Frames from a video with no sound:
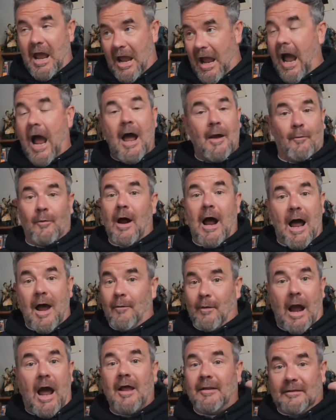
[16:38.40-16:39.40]

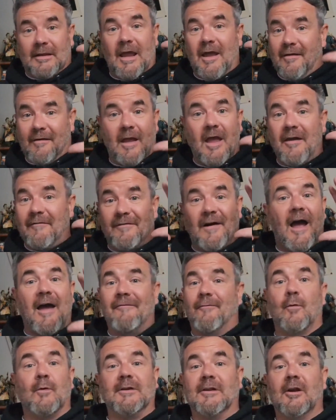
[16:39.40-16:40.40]
I if I ever
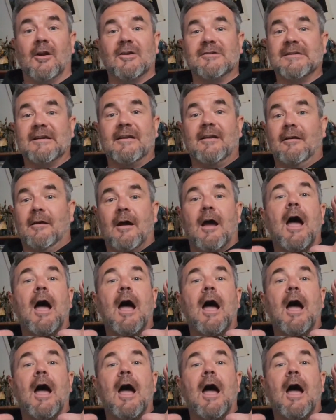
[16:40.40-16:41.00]
win the lottery,